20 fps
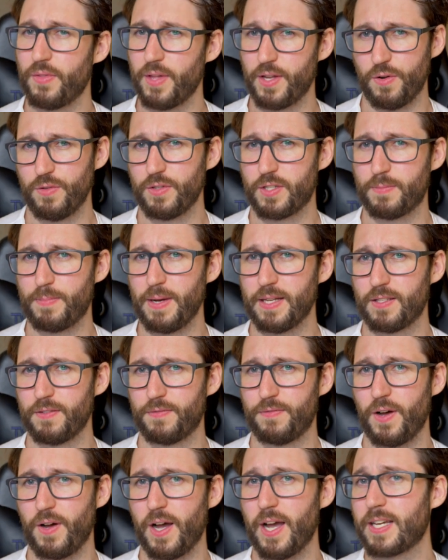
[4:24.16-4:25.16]
they don't
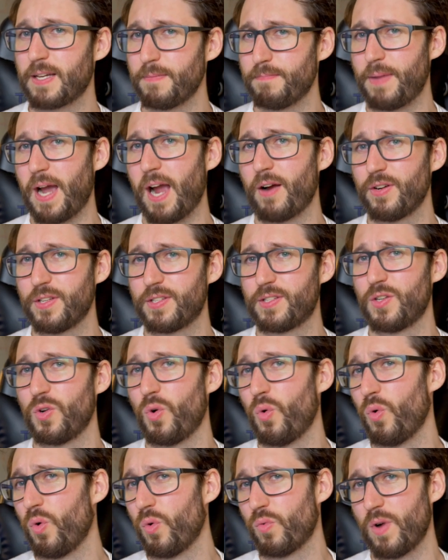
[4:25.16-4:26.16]
specify a comparison
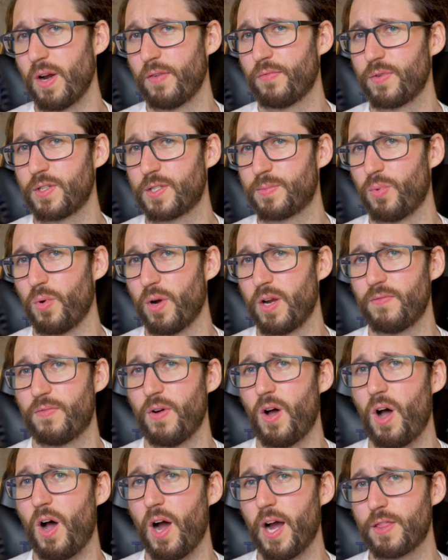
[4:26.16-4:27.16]
or reference point
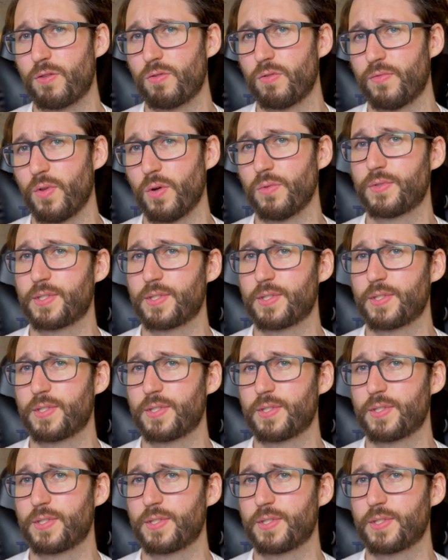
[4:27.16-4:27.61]
for either of those